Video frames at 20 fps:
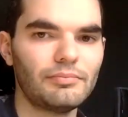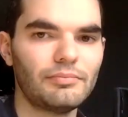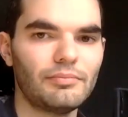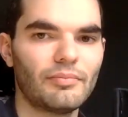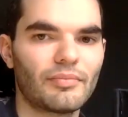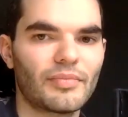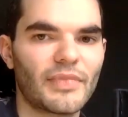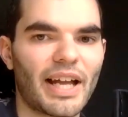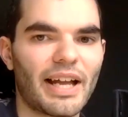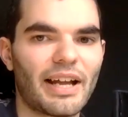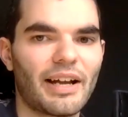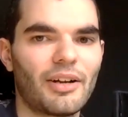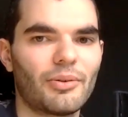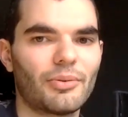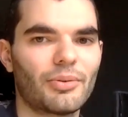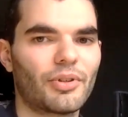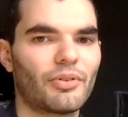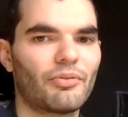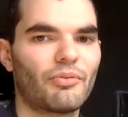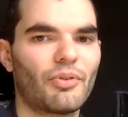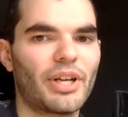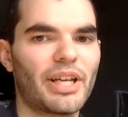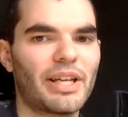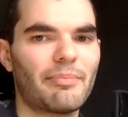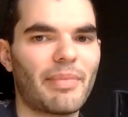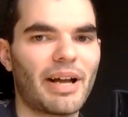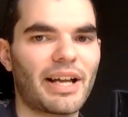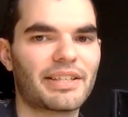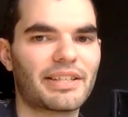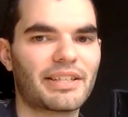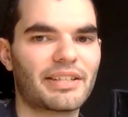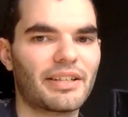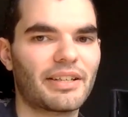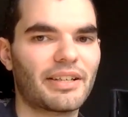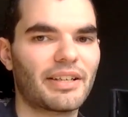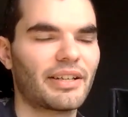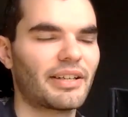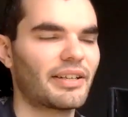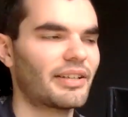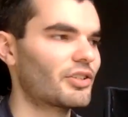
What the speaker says: Now, the remaster,